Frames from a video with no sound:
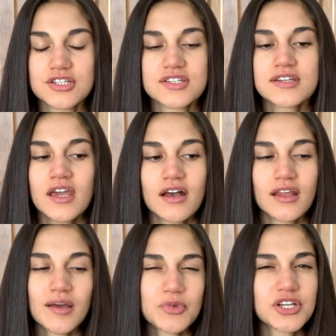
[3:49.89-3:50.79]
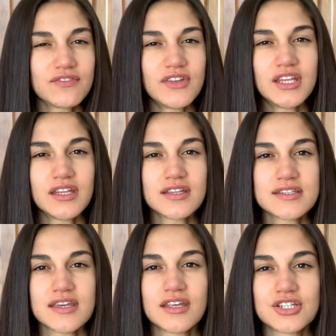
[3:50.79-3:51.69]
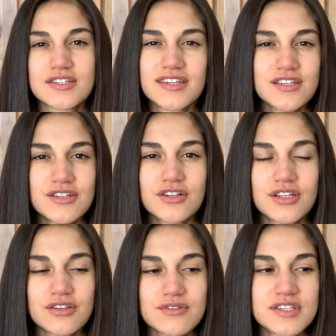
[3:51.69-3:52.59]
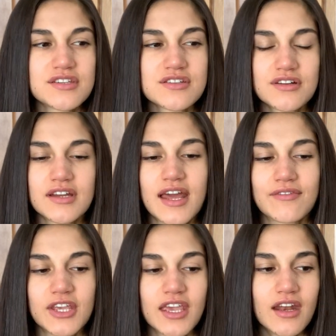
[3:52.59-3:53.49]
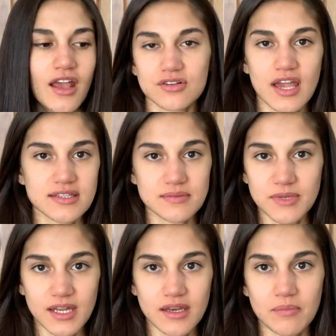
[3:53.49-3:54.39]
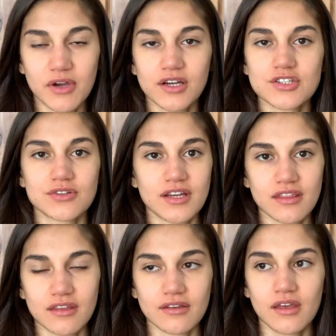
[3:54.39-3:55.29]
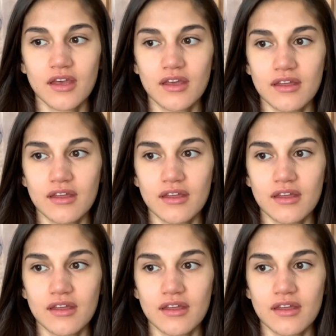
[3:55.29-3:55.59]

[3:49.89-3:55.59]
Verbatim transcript: It's just a lot more convenient and just easier to use, easier to navigate. There hasn't been any bugs or anything.